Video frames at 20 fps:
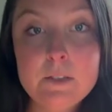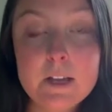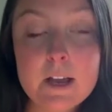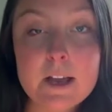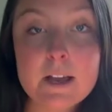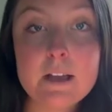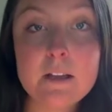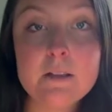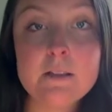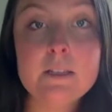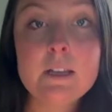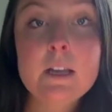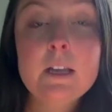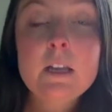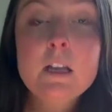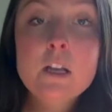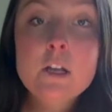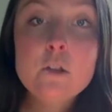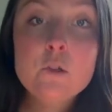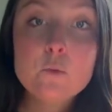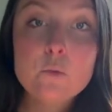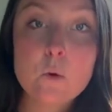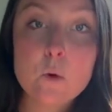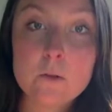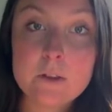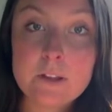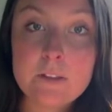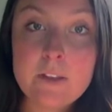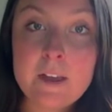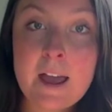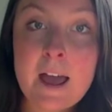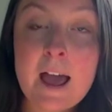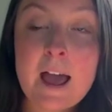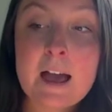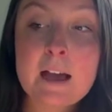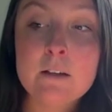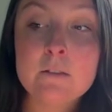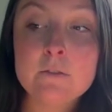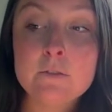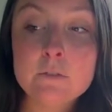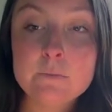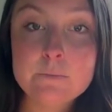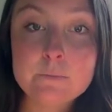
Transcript: does, the role that they have,